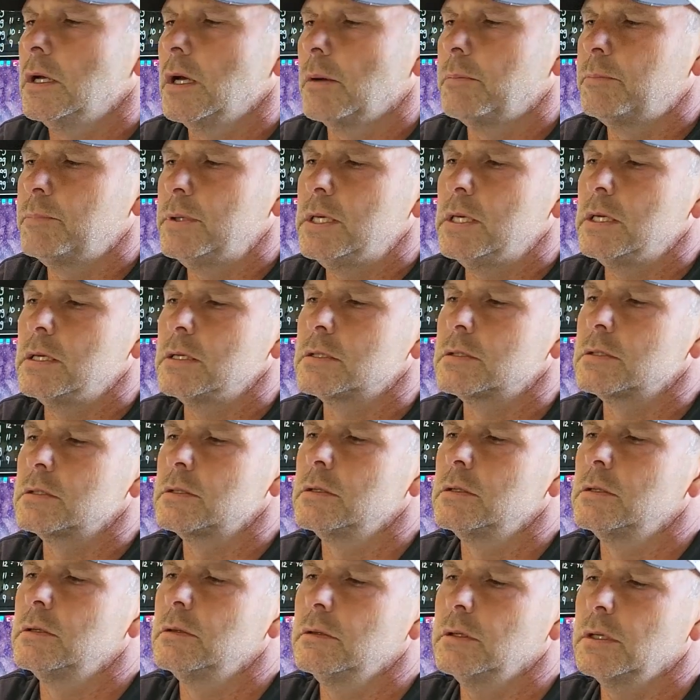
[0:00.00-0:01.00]

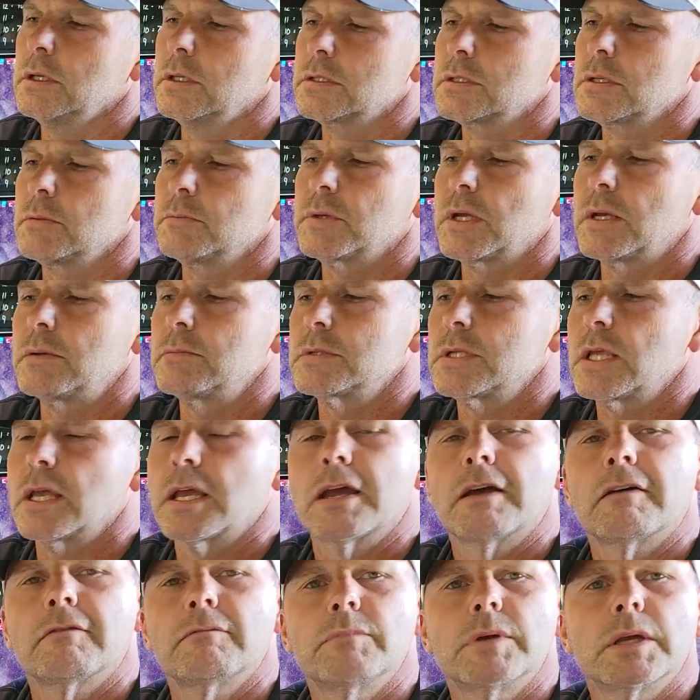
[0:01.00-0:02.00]
piece, and sometimes they
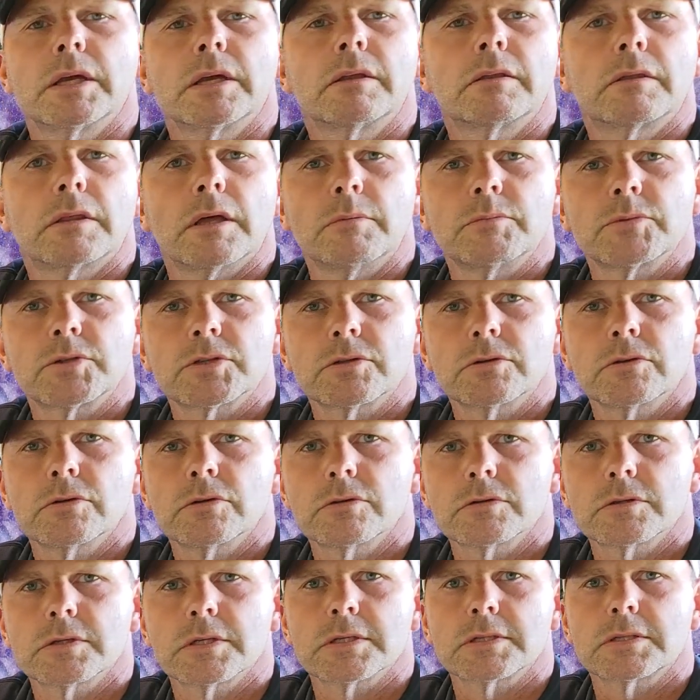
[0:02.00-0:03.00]
have big thumb
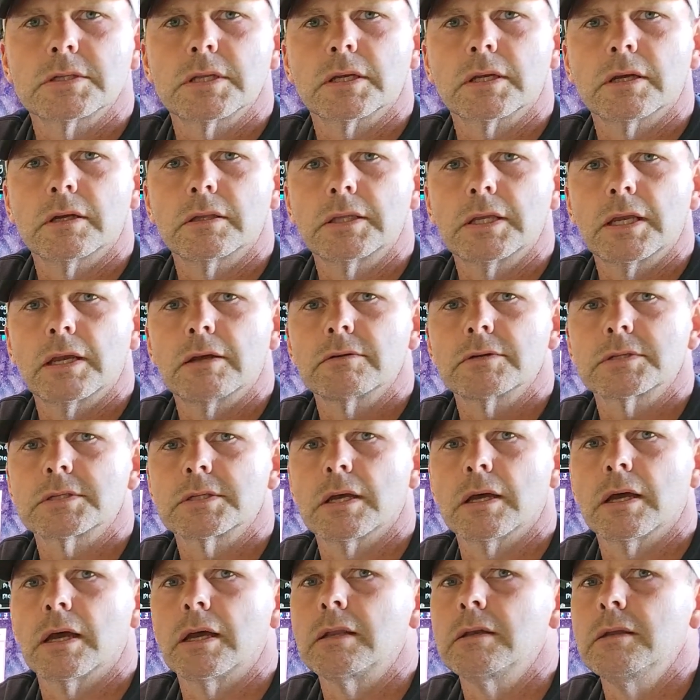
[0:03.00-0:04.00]
screws that stick on the
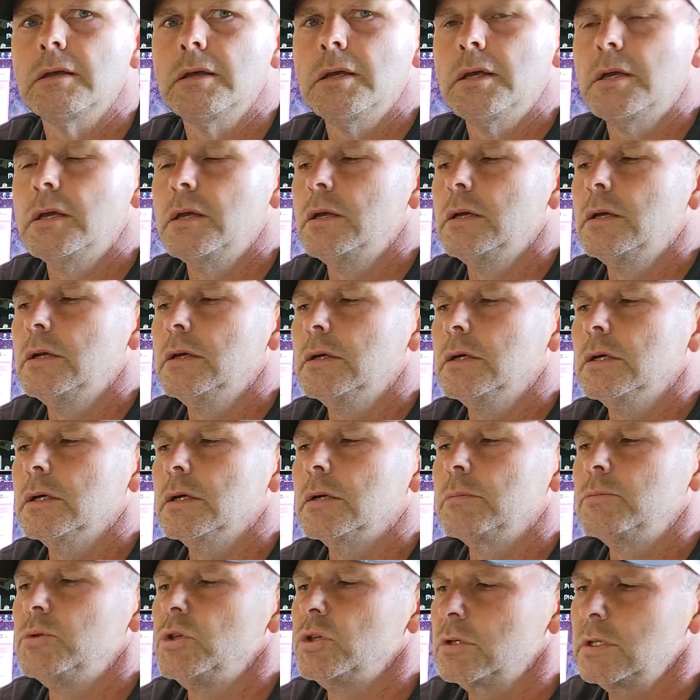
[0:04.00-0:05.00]
outside.
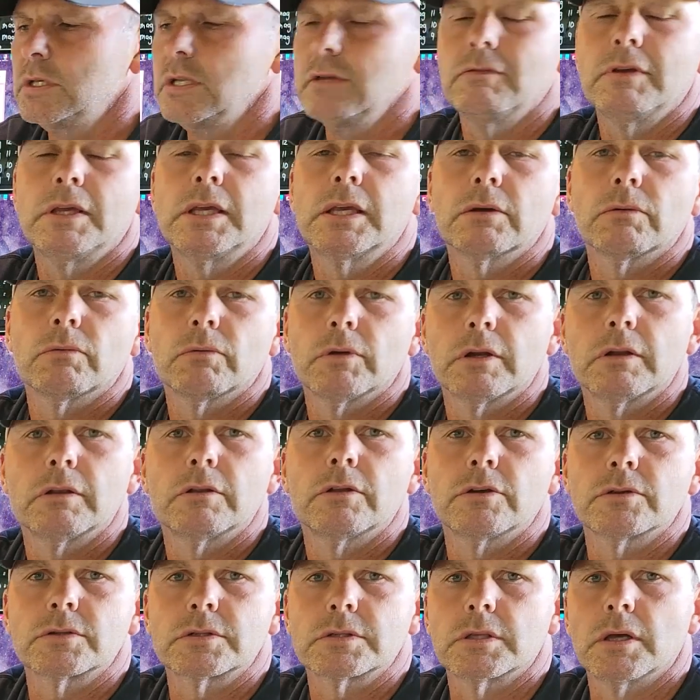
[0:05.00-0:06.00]
You could even get rid of
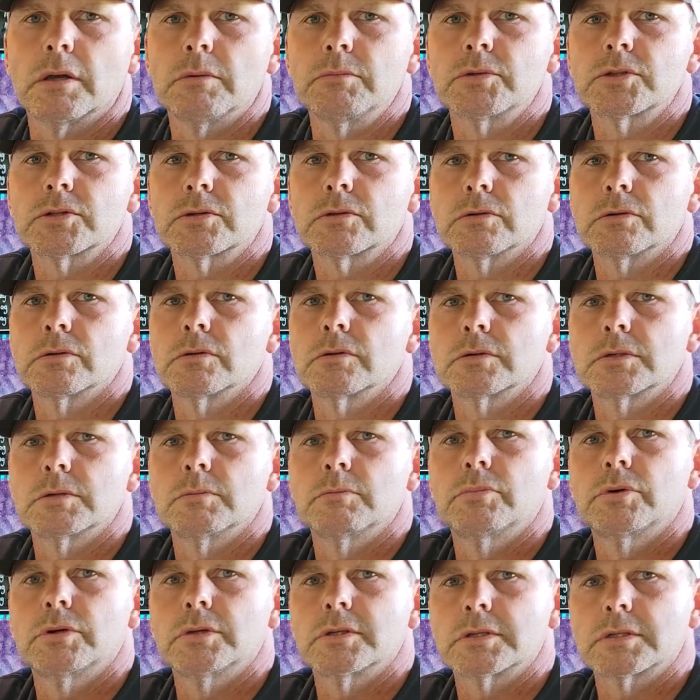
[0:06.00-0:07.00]
those thumb screws
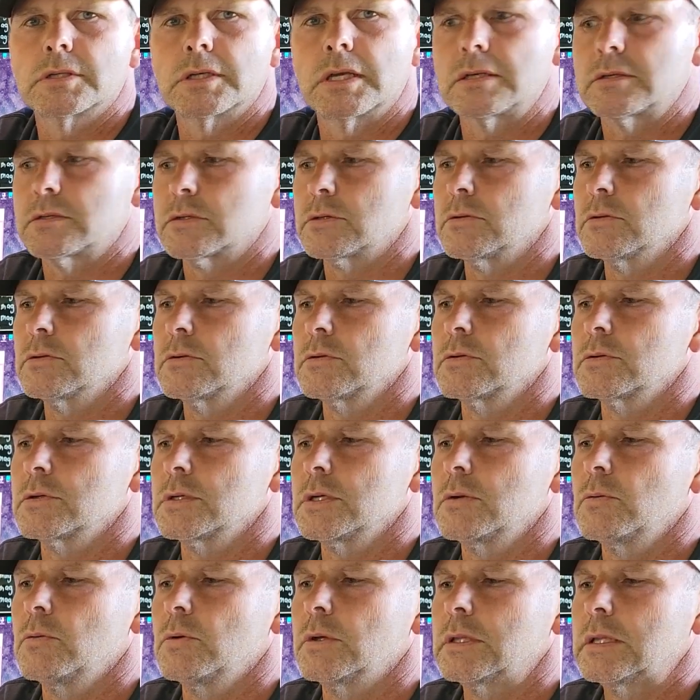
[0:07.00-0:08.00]
and put set screws,
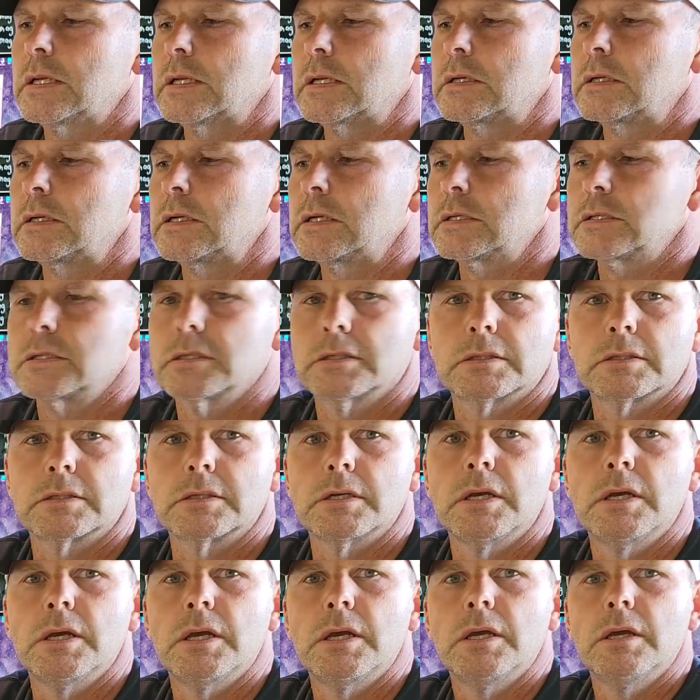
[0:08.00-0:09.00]
and what that does is
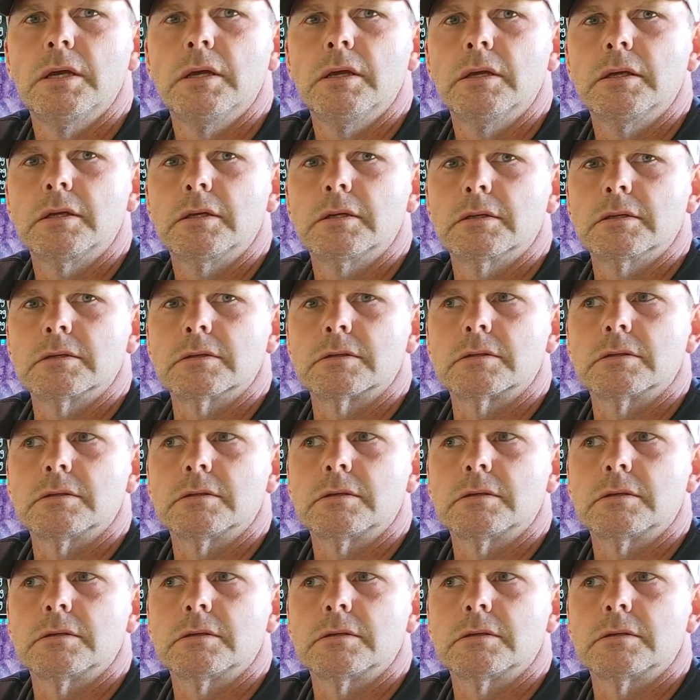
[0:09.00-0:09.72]
is